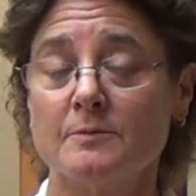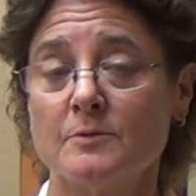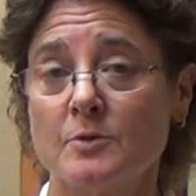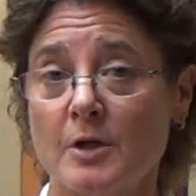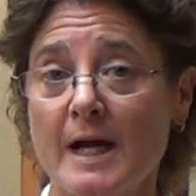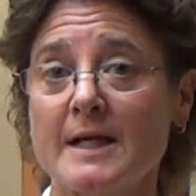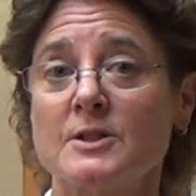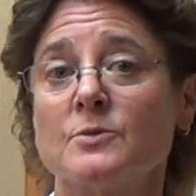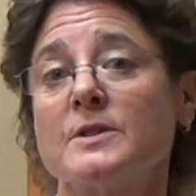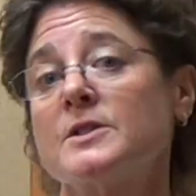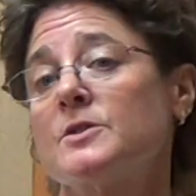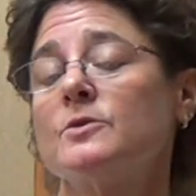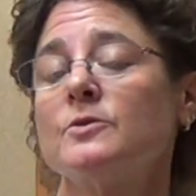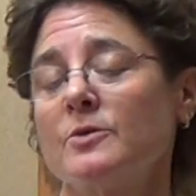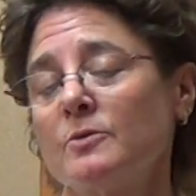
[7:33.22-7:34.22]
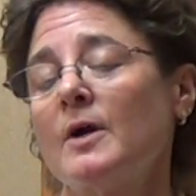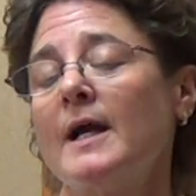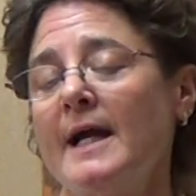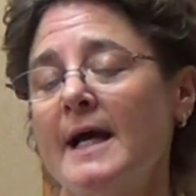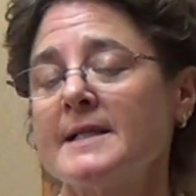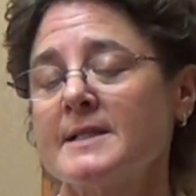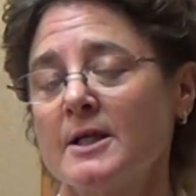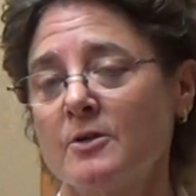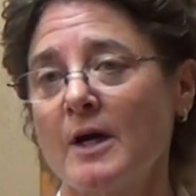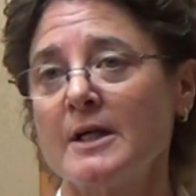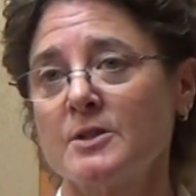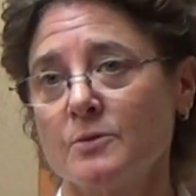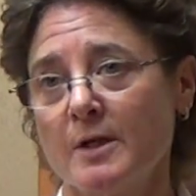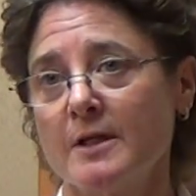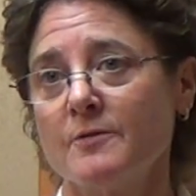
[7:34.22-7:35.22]
graduate student, right as I
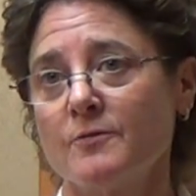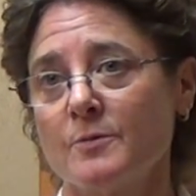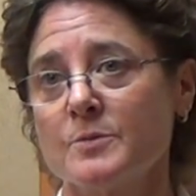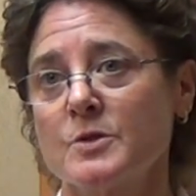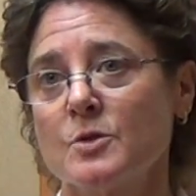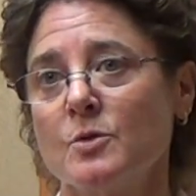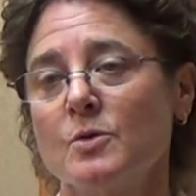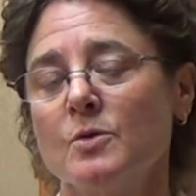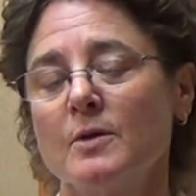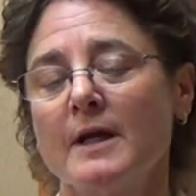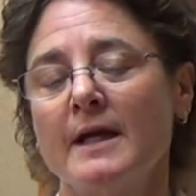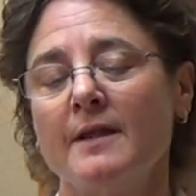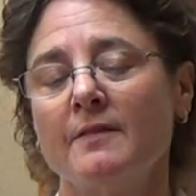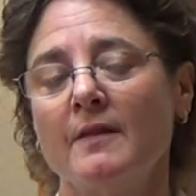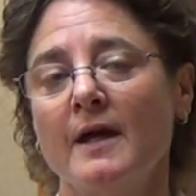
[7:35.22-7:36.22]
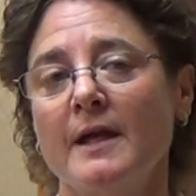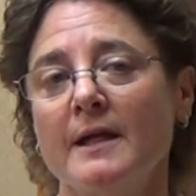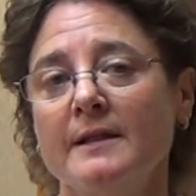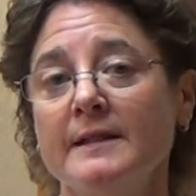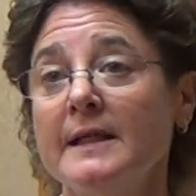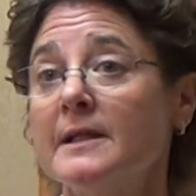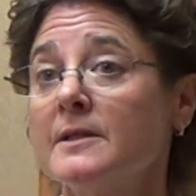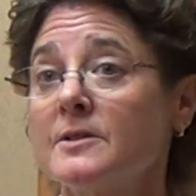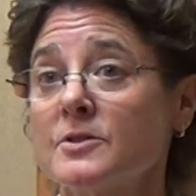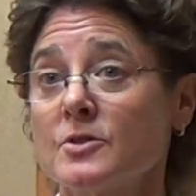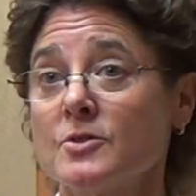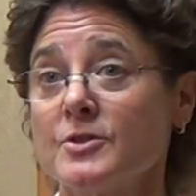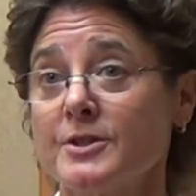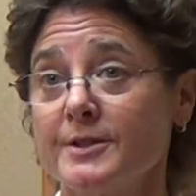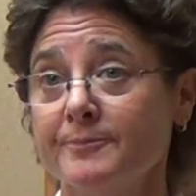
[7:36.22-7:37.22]
graduated from school, and they needed a
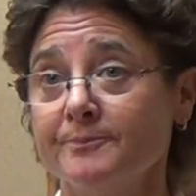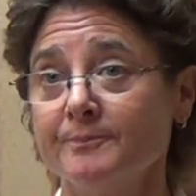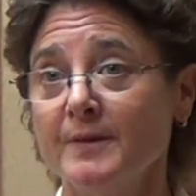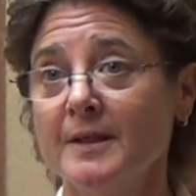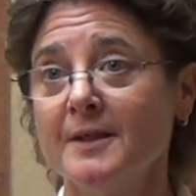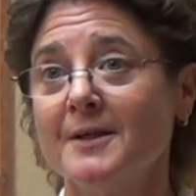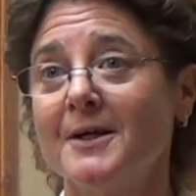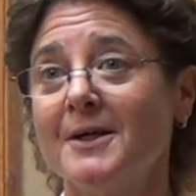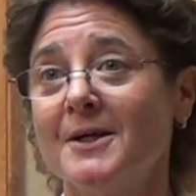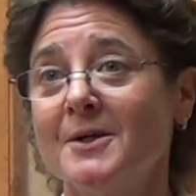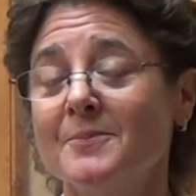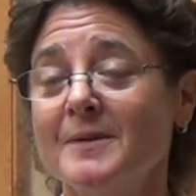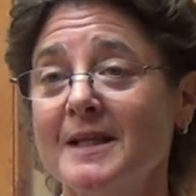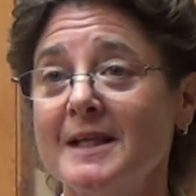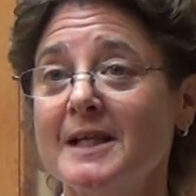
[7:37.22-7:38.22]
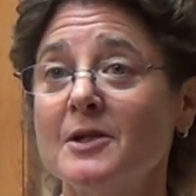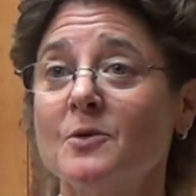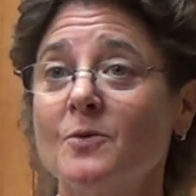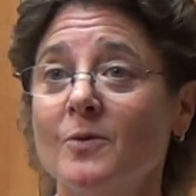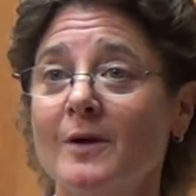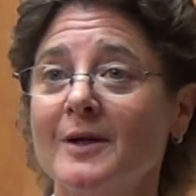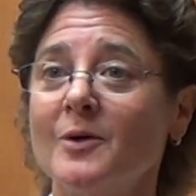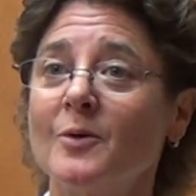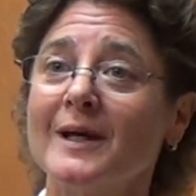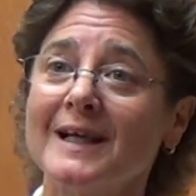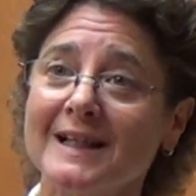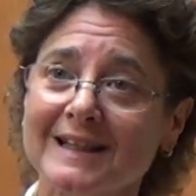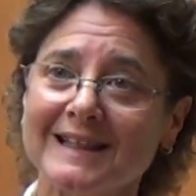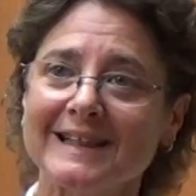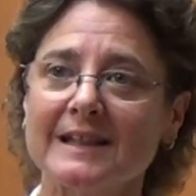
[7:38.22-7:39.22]
surgeon, and they needed one
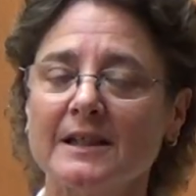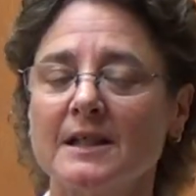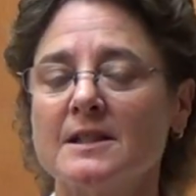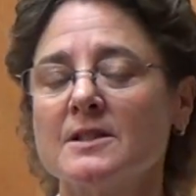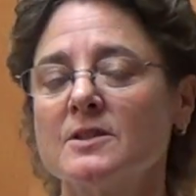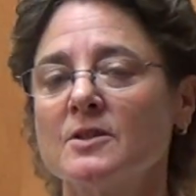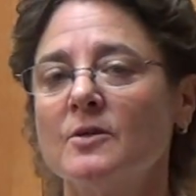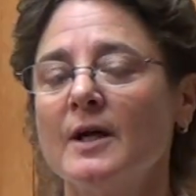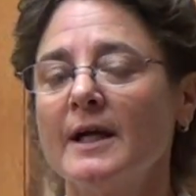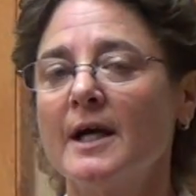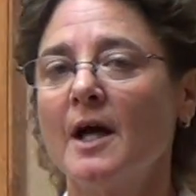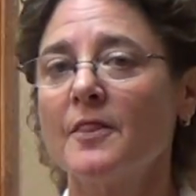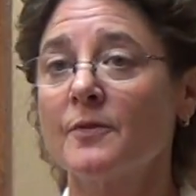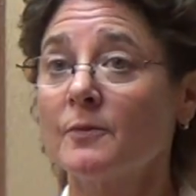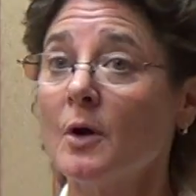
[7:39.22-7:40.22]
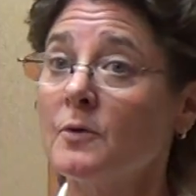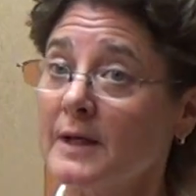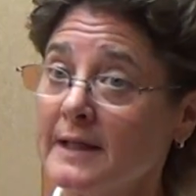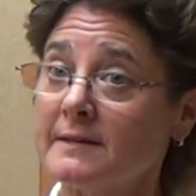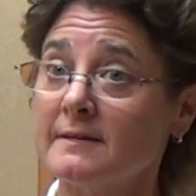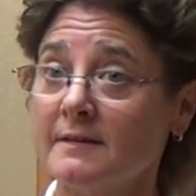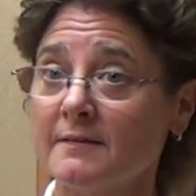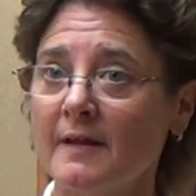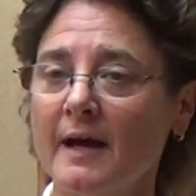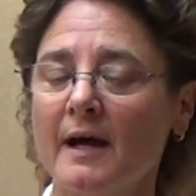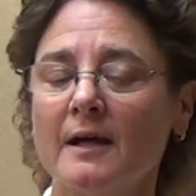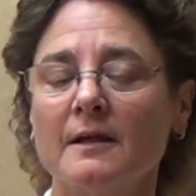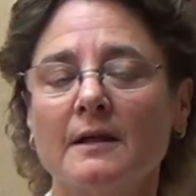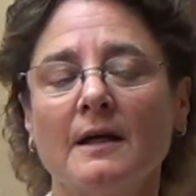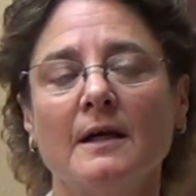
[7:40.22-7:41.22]
quickly, and so I got thrown into
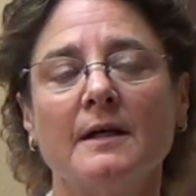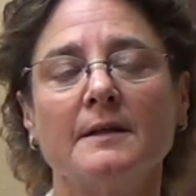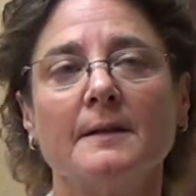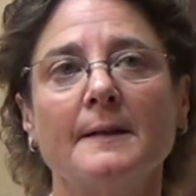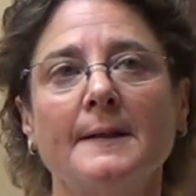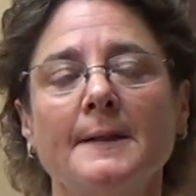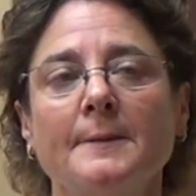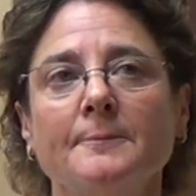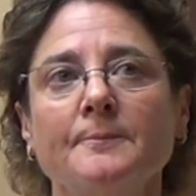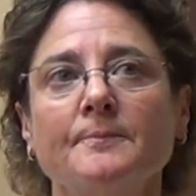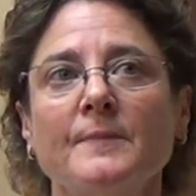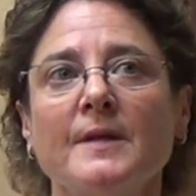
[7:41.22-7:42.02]
that, and